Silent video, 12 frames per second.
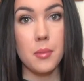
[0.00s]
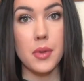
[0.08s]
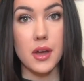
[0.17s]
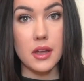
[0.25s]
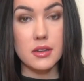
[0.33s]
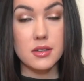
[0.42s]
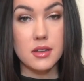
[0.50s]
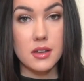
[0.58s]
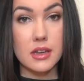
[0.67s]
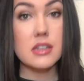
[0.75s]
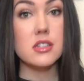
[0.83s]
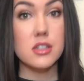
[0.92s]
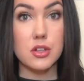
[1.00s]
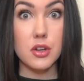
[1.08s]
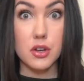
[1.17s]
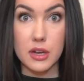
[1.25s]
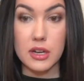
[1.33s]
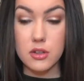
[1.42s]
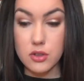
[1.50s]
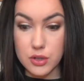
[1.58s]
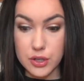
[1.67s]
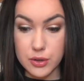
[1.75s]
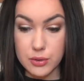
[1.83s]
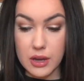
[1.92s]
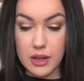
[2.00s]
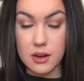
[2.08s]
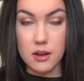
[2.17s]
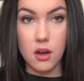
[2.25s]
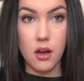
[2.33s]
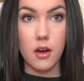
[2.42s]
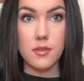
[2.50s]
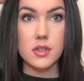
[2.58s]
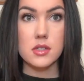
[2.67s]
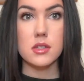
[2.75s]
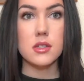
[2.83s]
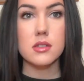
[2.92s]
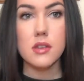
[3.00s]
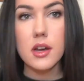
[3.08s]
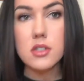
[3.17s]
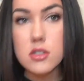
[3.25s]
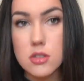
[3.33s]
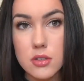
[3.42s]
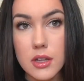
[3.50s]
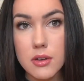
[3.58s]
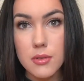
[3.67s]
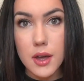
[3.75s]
But it's still a great glue, and obviously these lashes are like